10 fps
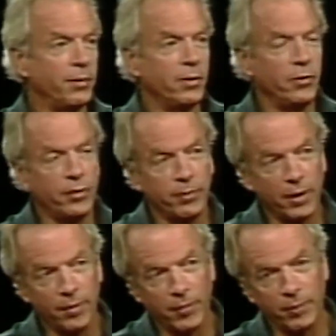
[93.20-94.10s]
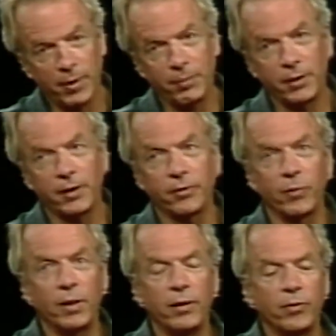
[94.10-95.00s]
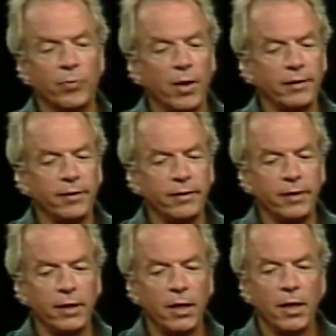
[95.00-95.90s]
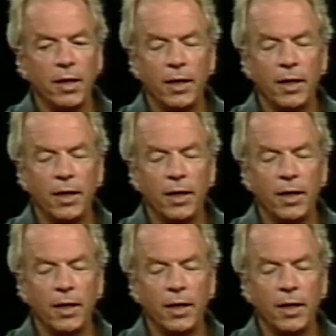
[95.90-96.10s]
I mean, using my public as a way to process it.